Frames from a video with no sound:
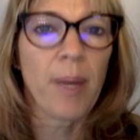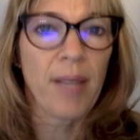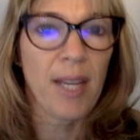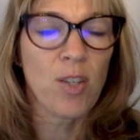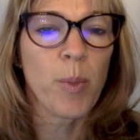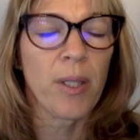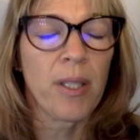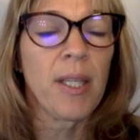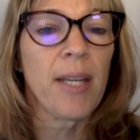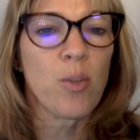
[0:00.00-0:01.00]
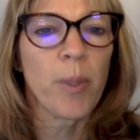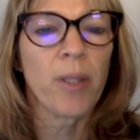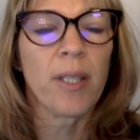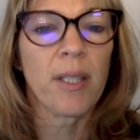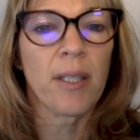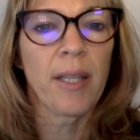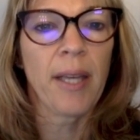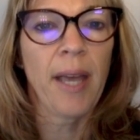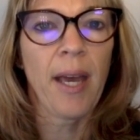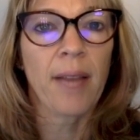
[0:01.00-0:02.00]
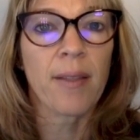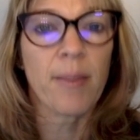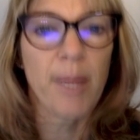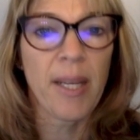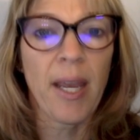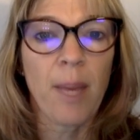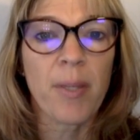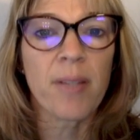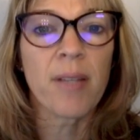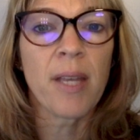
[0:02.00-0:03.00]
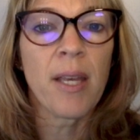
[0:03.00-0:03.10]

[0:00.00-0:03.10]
in the H building at the main campus.